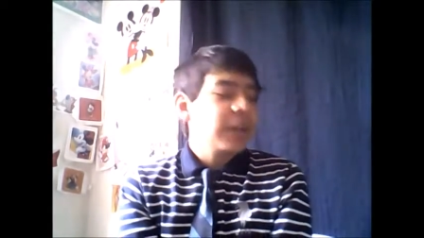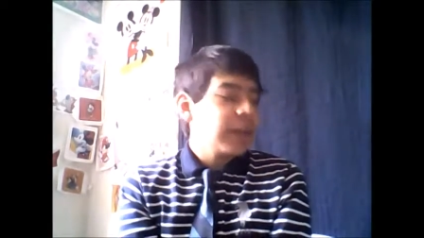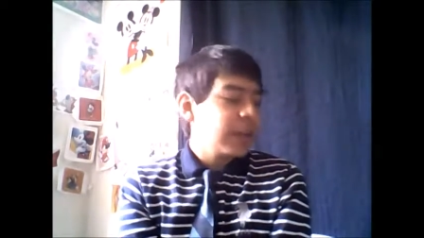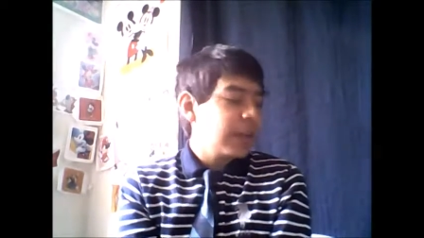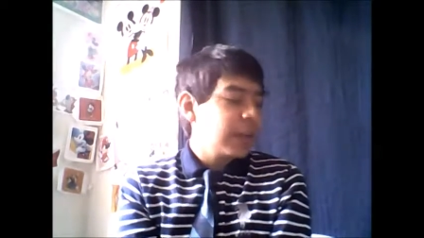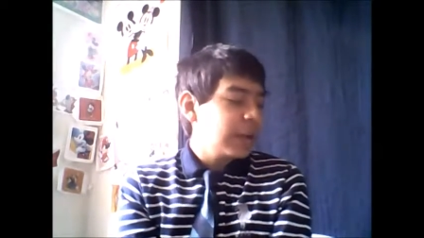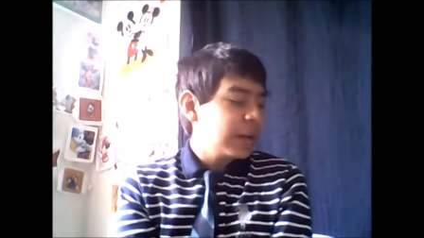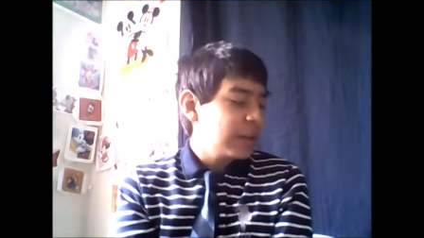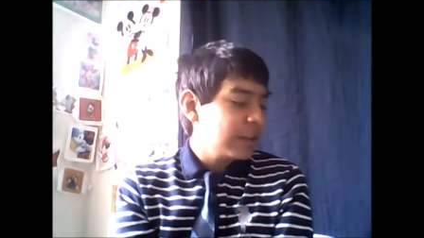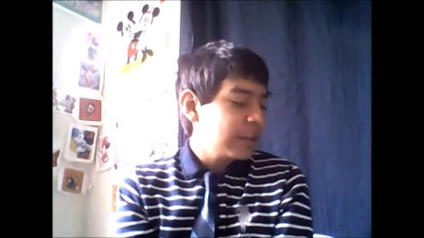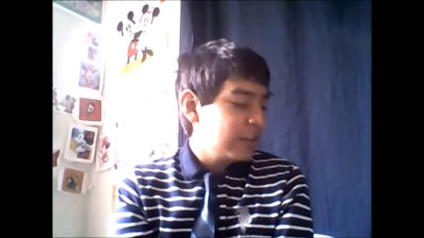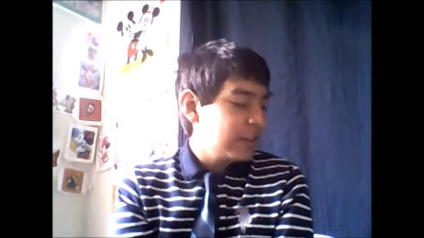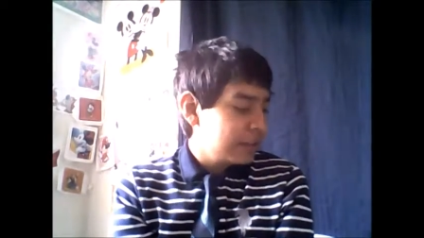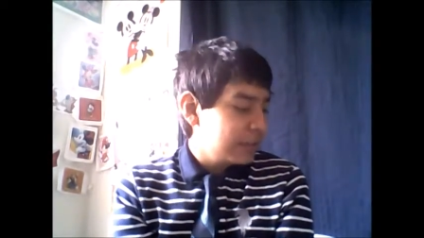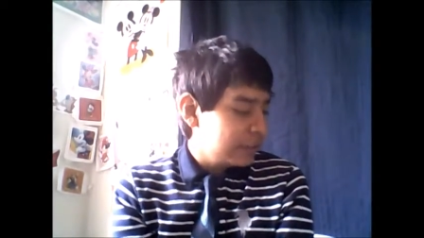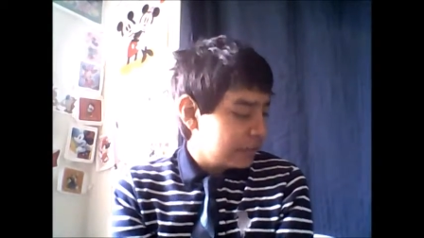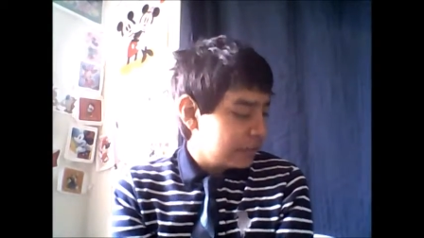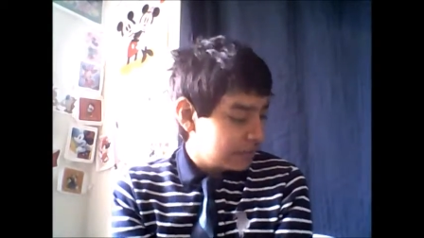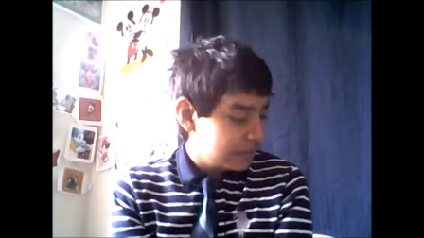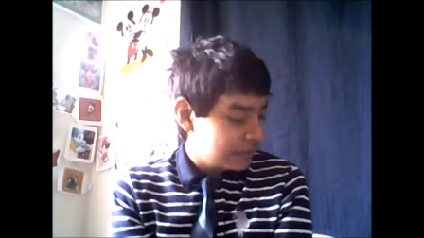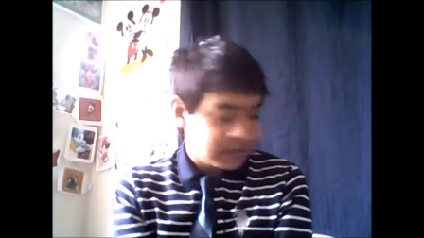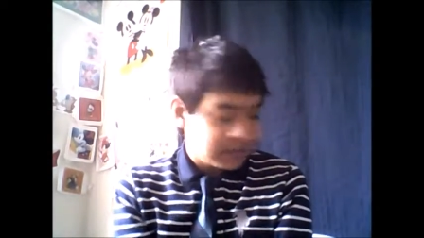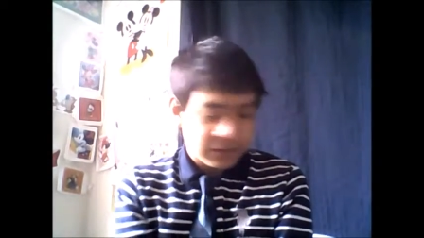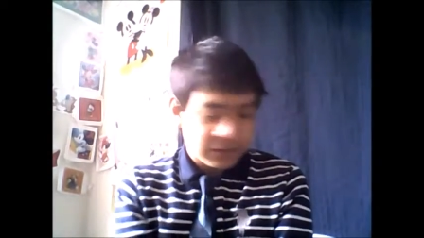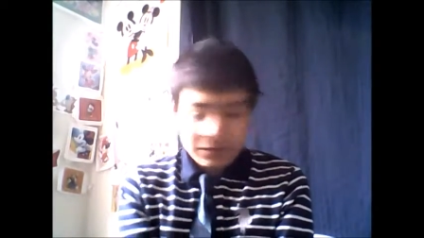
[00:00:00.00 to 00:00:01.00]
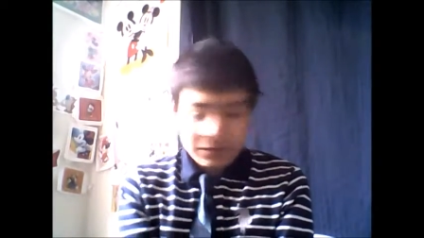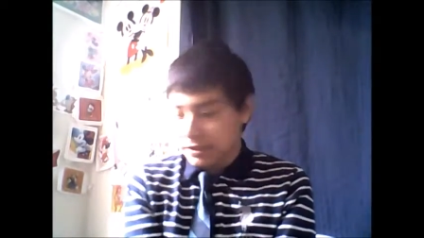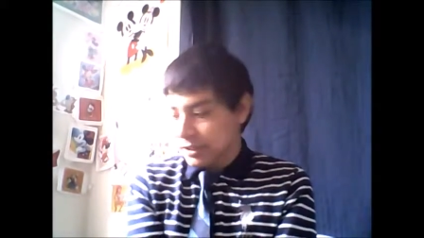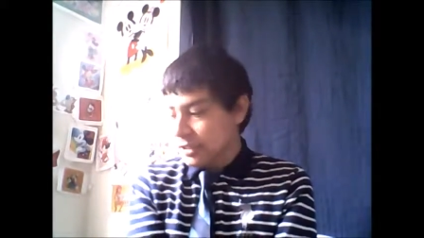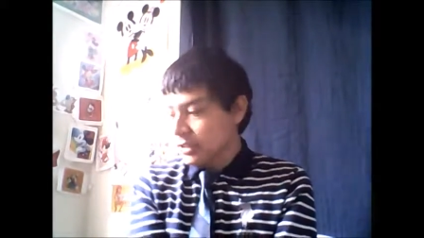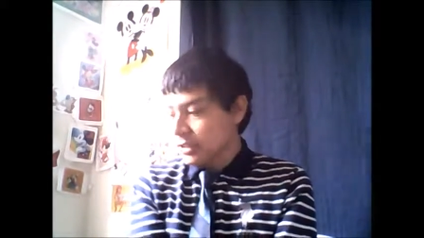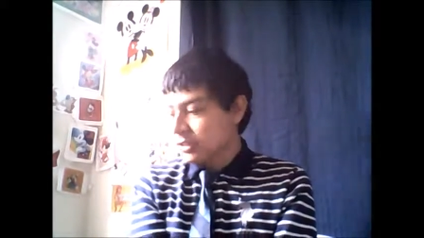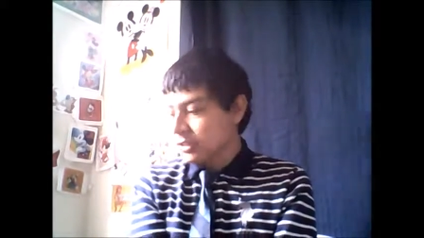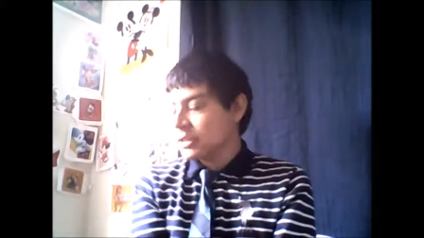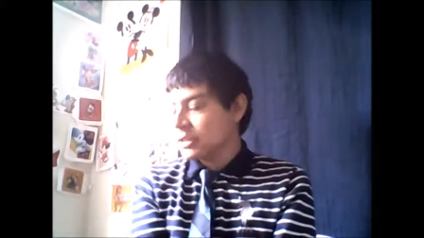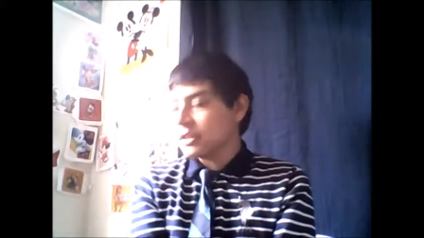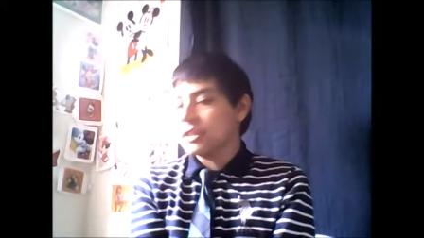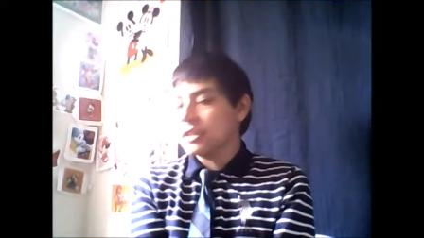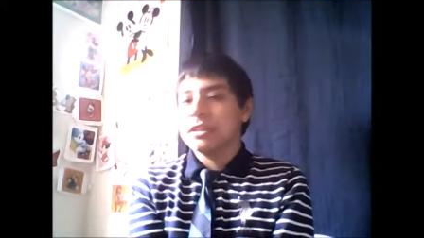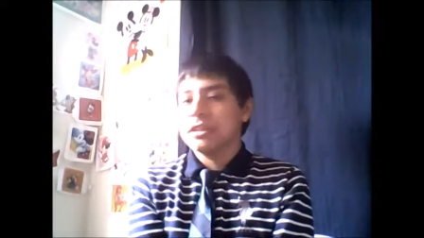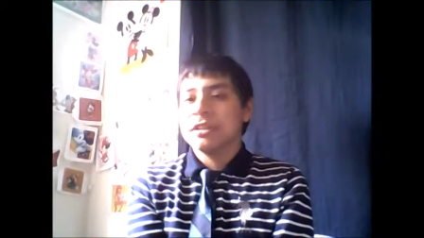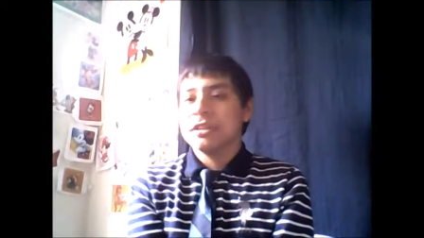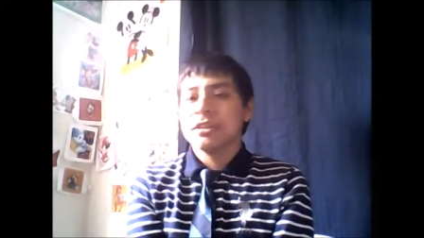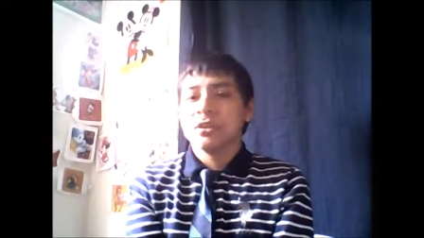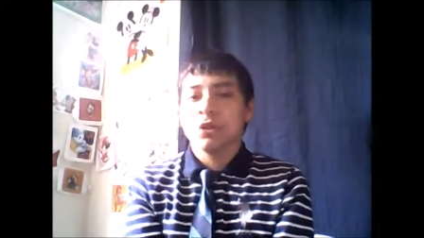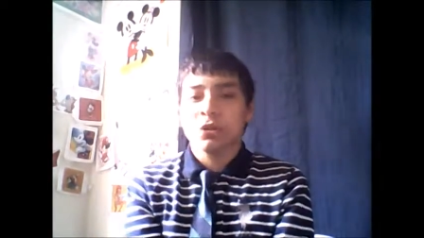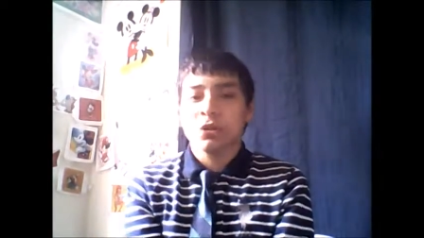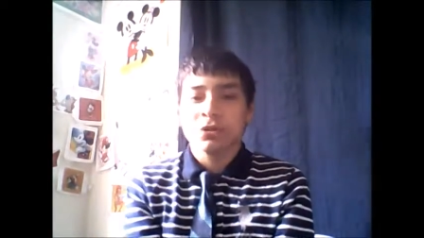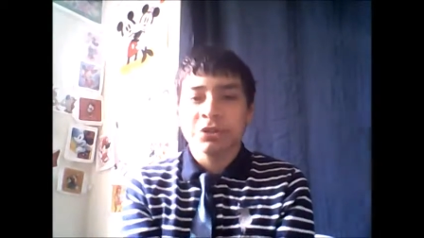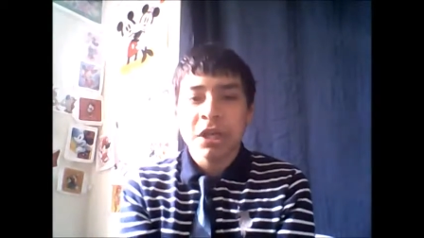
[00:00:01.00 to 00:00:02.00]
and this
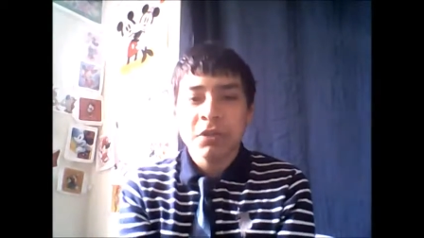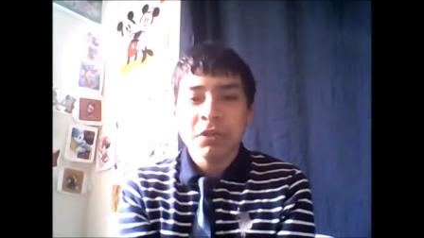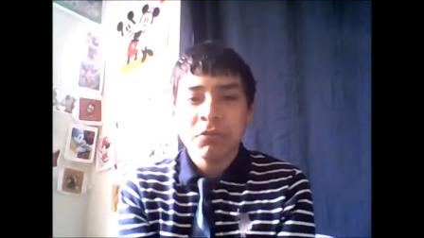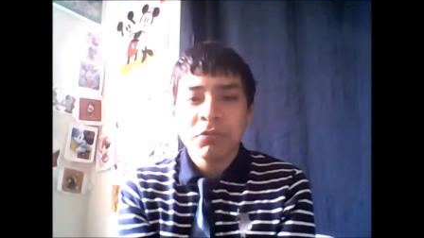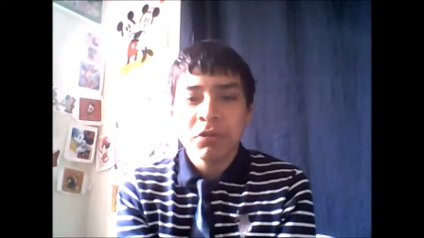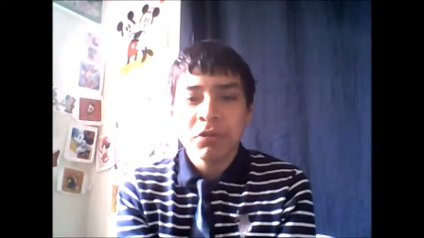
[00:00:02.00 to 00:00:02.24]
is Jose